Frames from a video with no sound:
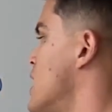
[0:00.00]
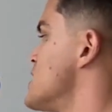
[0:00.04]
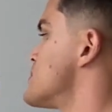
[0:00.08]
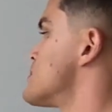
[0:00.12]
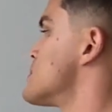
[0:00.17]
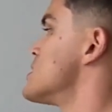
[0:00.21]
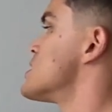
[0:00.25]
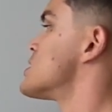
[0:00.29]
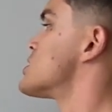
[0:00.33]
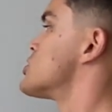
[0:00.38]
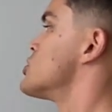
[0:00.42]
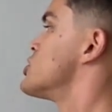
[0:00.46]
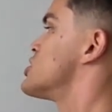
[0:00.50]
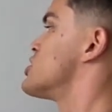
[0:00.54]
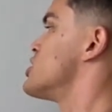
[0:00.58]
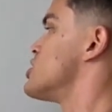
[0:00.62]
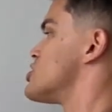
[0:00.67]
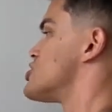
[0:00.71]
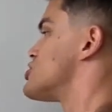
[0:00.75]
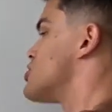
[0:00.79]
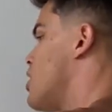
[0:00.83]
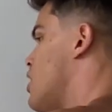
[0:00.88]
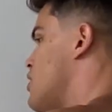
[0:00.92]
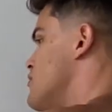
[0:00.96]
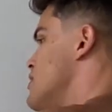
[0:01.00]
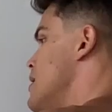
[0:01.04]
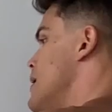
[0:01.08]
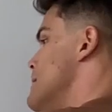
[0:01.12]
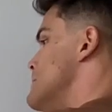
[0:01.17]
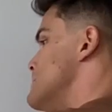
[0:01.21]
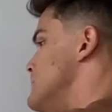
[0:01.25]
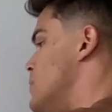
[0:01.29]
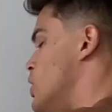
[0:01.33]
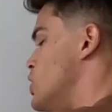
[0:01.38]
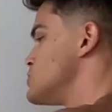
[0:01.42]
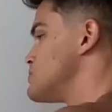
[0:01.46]
but this is going to solve
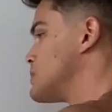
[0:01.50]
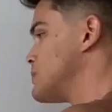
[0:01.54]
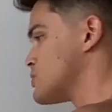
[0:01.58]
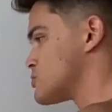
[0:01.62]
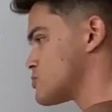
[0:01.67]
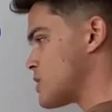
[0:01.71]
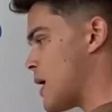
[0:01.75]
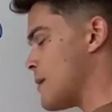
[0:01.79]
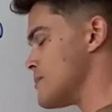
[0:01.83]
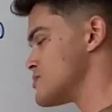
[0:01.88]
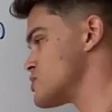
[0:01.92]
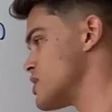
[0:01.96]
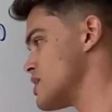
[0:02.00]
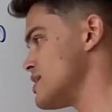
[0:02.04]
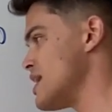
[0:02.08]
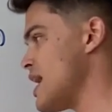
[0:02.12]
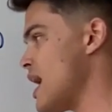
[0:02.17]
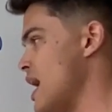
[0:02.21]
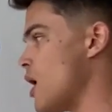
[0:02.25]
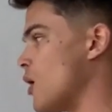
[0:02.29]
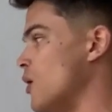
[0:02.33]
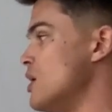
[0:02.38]
most people's problems right now.